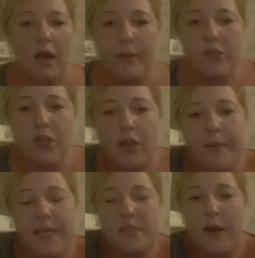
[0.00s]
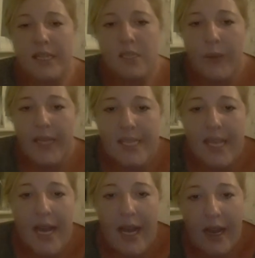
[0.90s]
wish you all the best, my
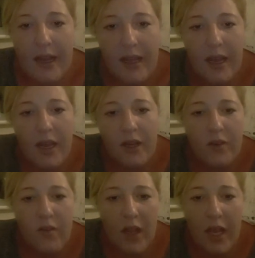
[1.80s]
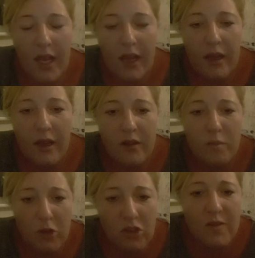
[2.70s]
sweetheart. And as
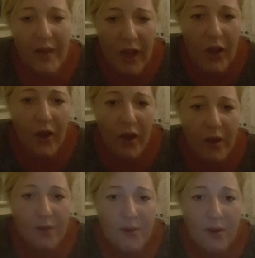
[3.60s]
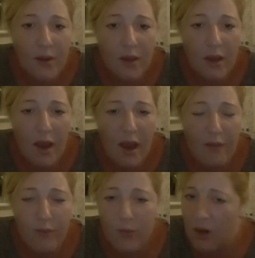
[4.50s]
much as it hurts,
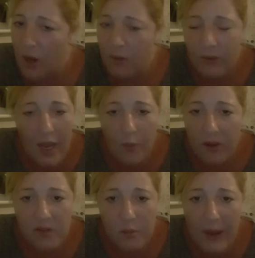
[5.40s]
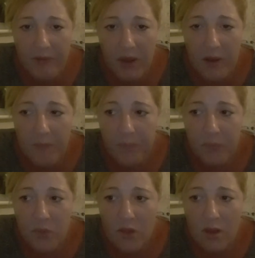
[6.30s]
I've no doubt whatsoever,
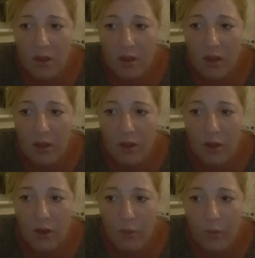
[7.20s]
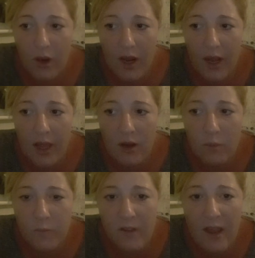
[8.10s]
we're going to end up
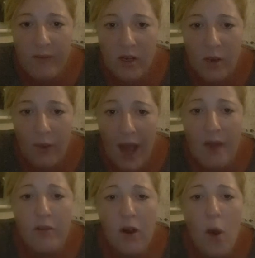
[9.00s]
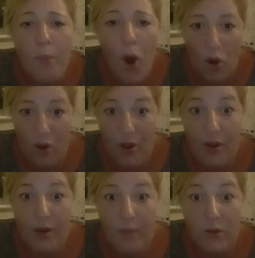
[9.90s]
saving you a hell of a lot more
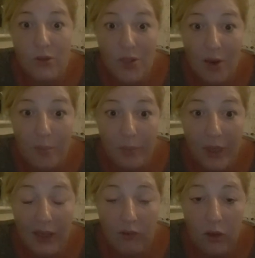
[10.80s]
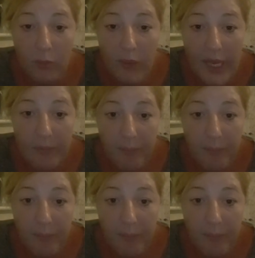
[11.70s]
hurt on top, believe you me.